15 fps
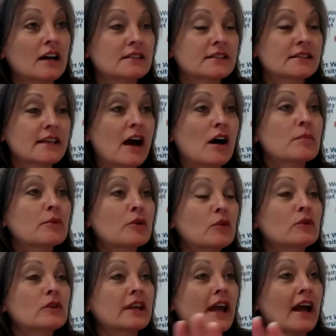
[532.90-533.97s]
scalp
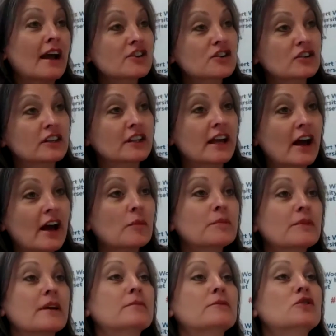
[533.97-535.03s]
cooling actually help
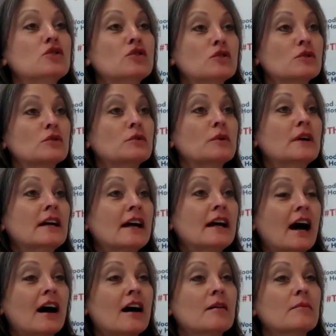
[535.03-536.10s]
them to
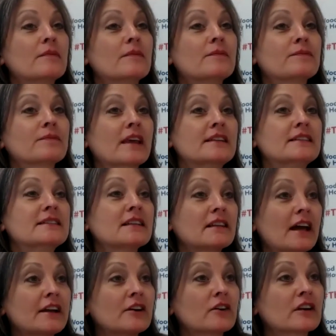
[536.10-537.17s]

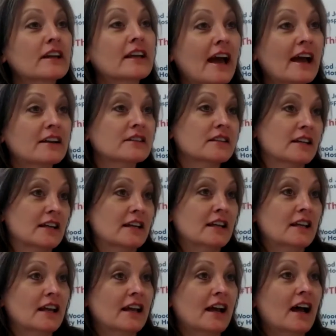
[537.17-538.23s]
delay or get
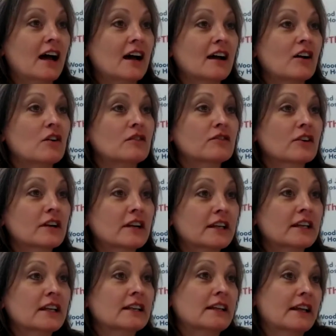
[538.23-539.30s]

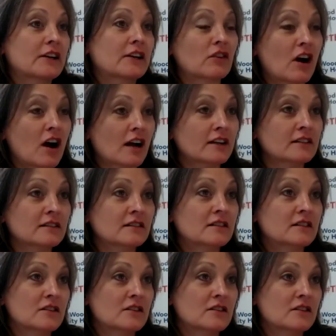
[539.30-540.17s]
overheated later on?